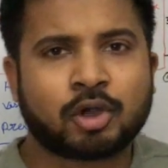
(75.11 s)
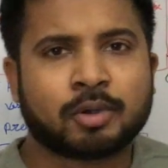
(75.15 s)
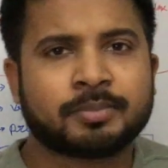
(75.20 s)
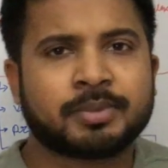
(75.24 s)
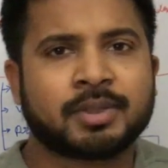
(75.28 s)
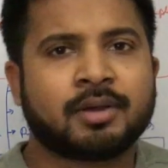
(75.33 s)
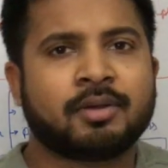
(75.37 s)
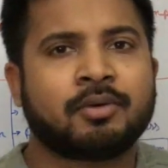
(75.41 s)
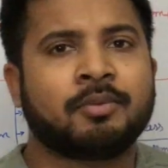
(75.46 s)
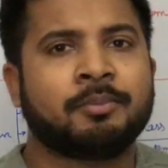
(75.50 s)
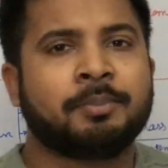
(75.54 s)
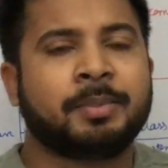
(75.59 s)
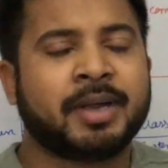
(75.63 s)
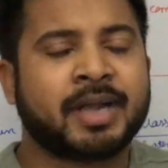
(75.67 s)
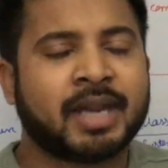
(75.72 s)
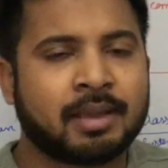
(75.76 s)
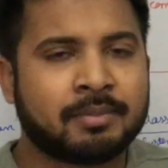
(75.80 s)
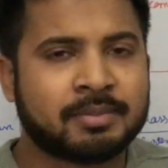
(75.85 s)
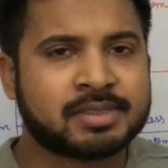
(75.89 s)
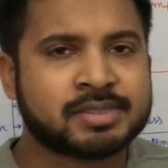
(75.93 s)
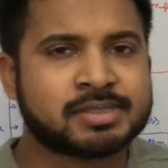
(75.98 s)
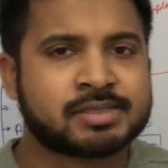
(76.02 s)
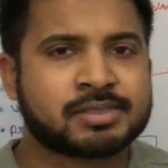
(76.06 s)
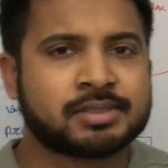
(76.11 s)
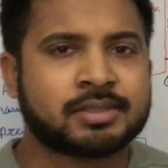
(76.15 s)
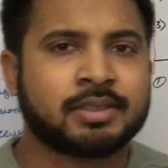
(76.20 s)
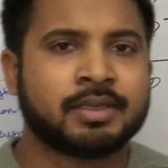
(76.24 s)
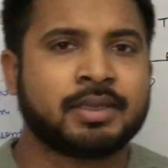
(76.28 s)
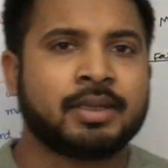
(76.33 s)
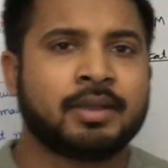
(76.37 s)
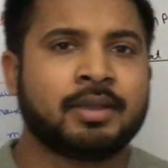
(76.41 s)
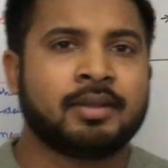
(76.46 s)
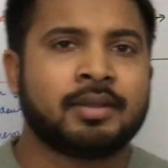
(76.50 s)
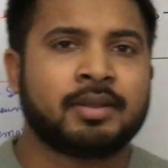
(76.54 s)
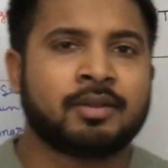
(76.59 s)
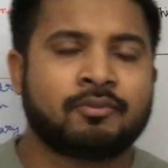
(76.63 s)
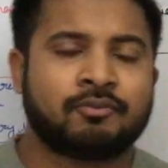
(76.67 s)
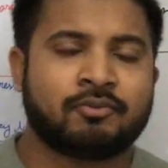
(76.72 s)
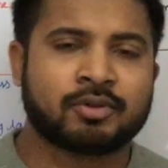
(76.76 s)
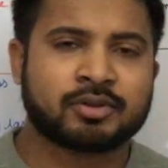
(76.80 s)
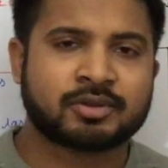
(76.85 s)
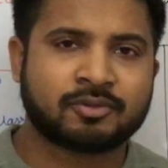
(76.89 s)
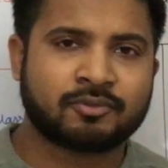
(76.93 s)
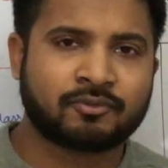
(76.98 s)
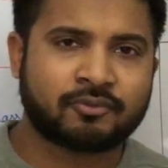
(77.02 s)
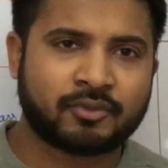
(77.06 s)
of the vitamins,
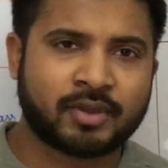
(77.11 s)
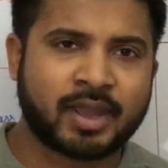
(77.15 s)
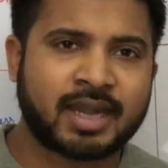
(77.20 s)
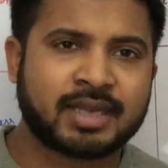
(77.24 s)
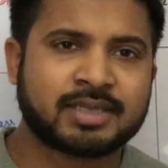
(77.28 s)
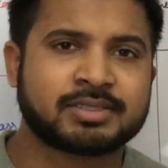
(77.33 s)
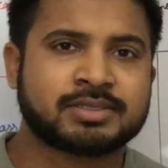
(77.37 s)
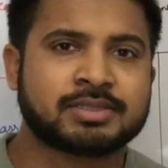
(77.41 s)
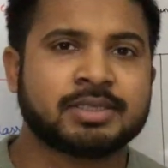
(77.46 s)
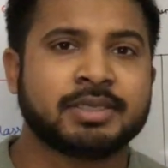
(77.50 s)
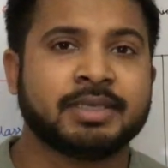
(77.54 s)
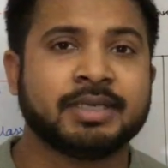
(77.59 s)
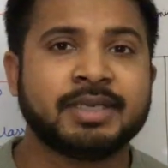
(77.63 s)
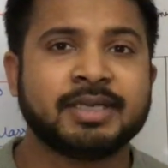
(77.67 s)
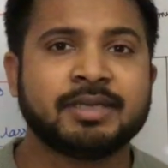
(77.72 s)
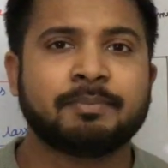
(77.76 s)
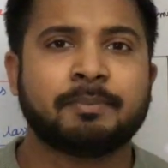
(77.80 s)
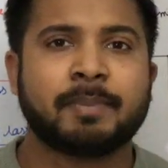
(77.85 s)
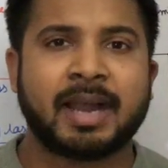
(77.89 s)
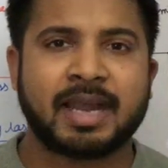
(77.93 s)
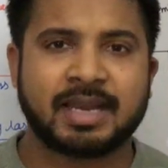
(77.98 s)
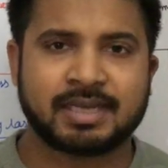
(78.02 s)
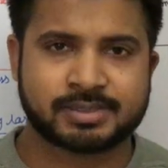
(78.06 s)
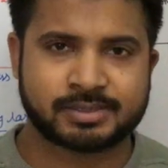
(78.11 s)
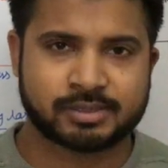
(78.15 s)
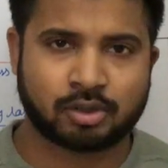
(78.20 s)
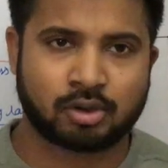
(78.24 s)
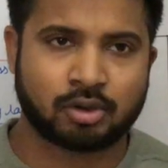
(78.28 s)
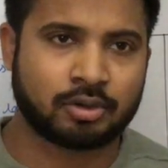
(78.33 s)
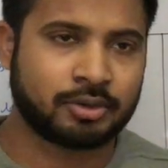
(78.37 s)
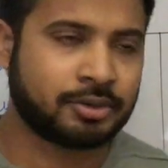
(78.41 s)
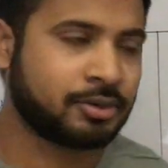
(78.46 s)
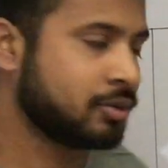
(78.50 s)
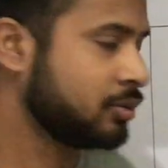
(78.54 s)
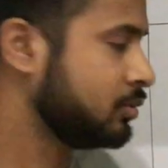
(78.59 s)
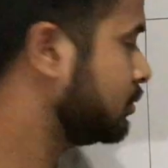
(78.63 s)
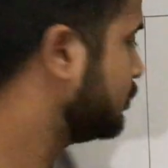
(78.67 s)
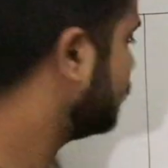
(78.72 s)
for the fats need bile salt.